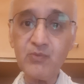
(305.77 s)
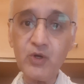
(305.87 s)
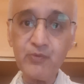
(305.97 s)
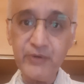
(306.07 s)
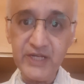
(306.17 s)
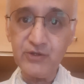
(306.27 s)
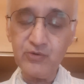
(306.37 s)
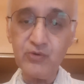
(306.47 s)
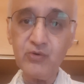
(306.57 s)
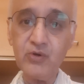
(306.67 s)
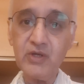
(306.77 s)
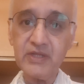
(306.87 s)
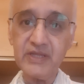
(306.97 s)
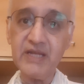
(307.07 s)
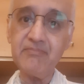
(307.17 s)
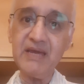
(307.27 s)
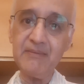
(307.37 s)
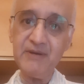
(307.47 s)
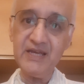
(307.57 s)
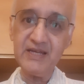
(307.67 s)
what we do, then
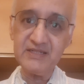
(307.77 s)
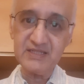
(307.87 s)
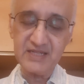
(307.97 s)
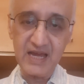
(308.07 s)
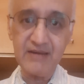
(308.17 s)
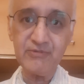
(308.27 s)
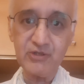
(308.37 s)
maybe it's time